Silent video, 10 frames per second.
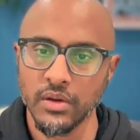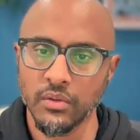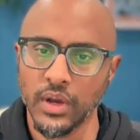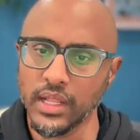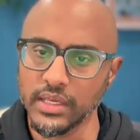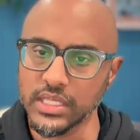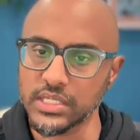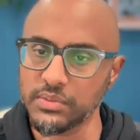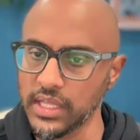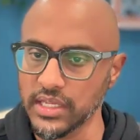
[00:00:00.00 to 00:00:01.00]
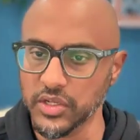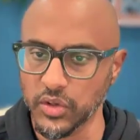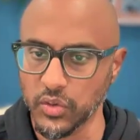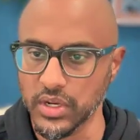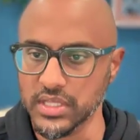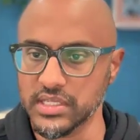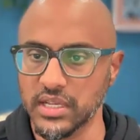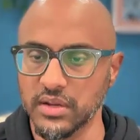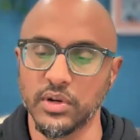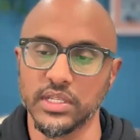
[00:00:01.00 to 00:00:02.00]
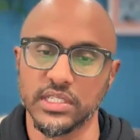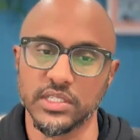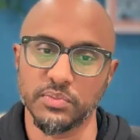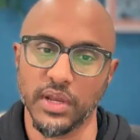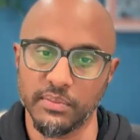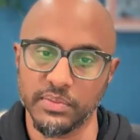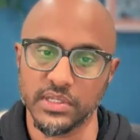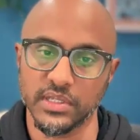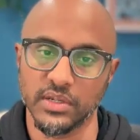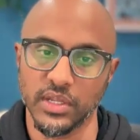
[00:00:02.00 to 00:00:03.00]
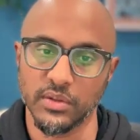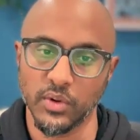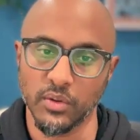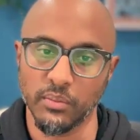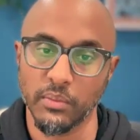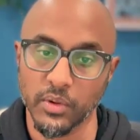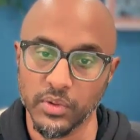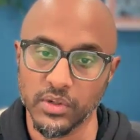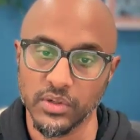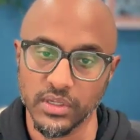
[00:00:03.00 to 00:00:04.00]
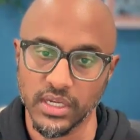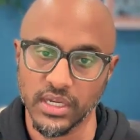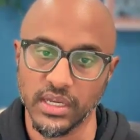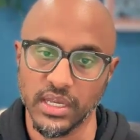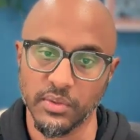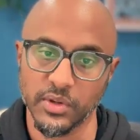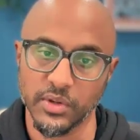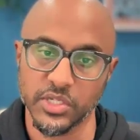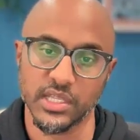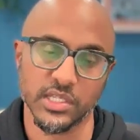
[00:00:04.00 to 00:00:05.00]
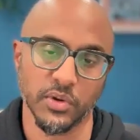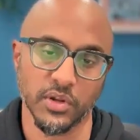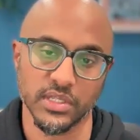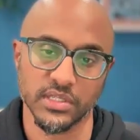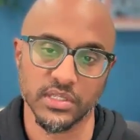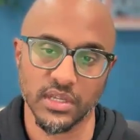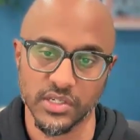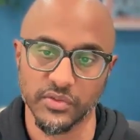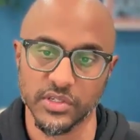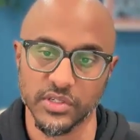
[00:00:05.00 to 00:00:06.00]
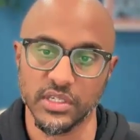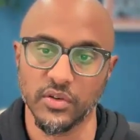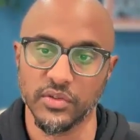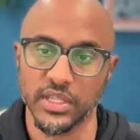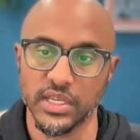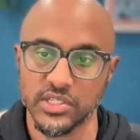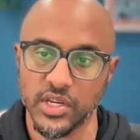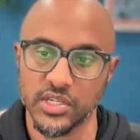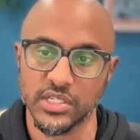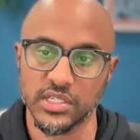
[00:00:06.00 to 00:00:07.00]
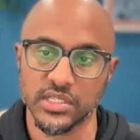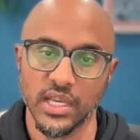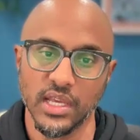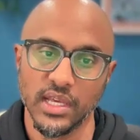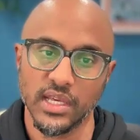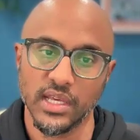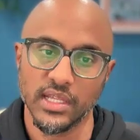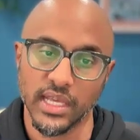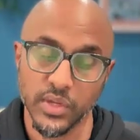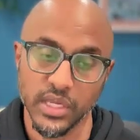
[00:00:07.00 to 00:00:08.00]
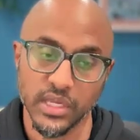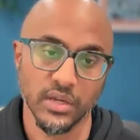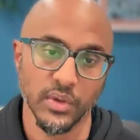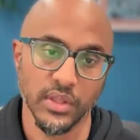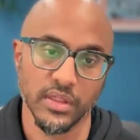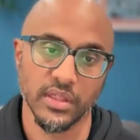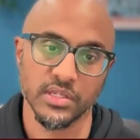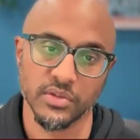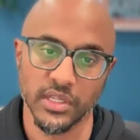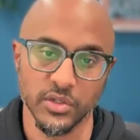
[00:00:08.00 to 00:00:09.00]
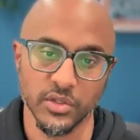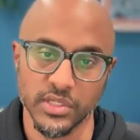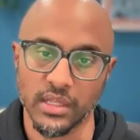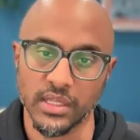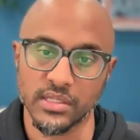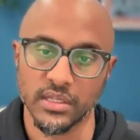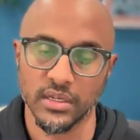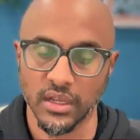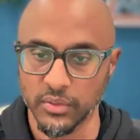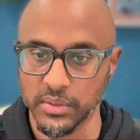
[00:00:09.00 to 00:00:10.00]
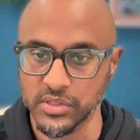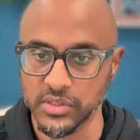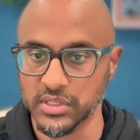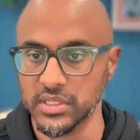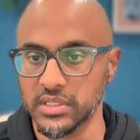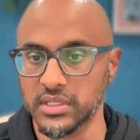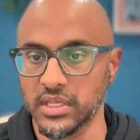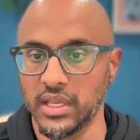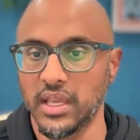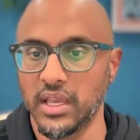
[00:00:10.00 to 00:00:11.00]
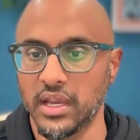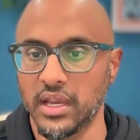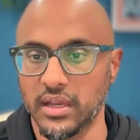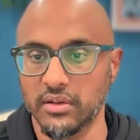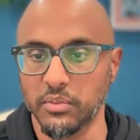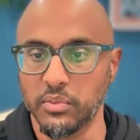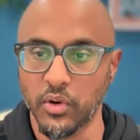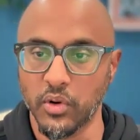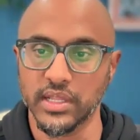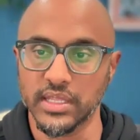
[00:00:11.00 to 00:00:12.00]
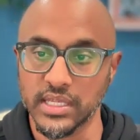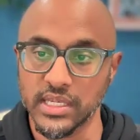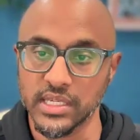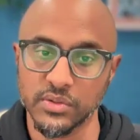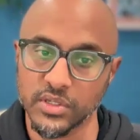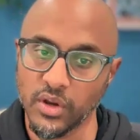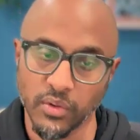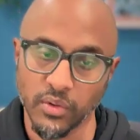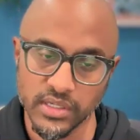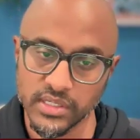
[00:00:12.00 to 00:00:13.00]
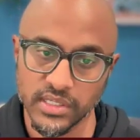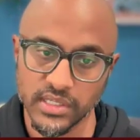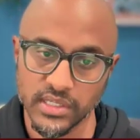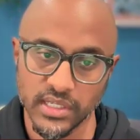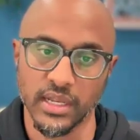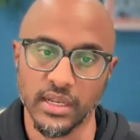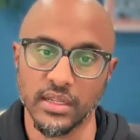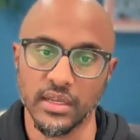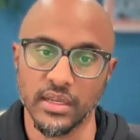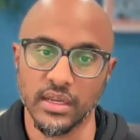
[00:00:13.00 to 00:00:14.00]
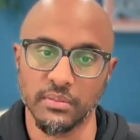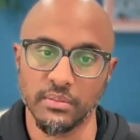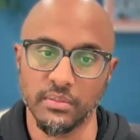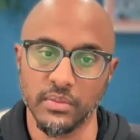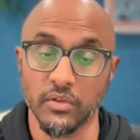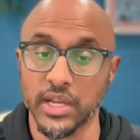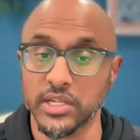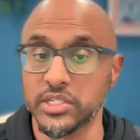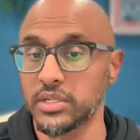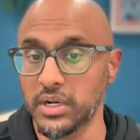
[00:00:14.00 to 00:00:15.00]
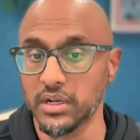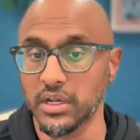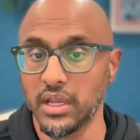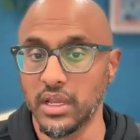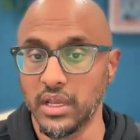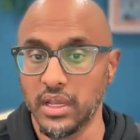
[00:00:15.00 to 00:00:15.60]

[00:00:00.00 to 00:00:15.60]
while he's smiling during one of the ceremonies is perhaps one of the more memorable images that spurred this controversy over the exchanges last week, with Israeli news outlets and government sources reporting that the kiss was coerced, and reaction among